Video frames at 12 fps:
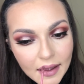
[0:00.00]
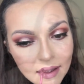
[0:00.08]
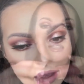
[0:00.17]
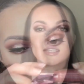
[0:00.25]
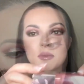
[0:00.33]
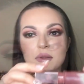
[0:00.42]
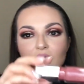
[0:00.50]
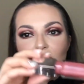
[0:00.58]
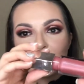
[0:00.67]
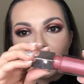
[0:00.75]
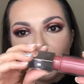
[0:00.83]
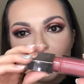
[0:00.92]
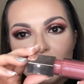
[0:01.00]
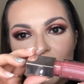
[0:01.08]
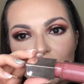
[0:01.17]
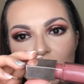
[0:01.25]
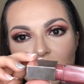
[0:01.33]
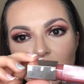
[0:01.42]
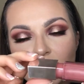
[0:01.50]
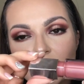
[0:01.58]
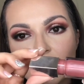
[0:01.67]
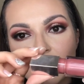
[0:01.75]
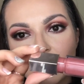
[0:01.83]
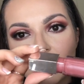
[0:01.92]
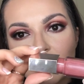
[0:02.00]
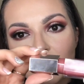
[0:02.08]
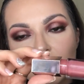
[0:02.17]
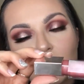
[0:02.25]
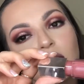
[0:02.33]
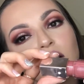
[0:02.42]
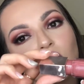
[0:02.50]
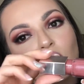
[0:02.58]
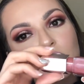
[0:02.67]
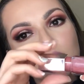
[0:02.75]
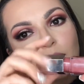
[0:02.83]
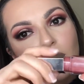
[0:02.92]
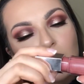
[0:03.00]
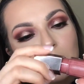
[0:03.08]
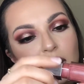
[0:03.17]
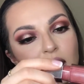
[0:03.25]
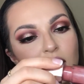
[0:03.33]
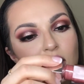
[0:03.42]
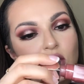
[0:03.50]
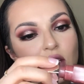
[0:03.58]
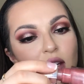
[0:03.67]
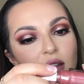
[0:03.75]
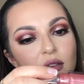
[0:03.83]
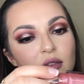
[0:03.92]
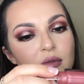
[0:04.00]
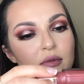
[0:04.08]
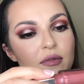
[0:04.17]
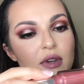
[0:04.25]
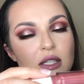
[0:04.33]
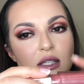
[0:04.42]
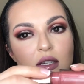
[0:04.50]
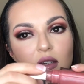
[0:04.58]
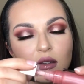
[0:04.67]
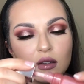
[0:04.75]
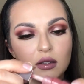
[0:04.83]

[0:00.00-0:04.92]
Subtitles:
On top of that, I'm adding my Fenty Gloss Bomb in the shade Fussy.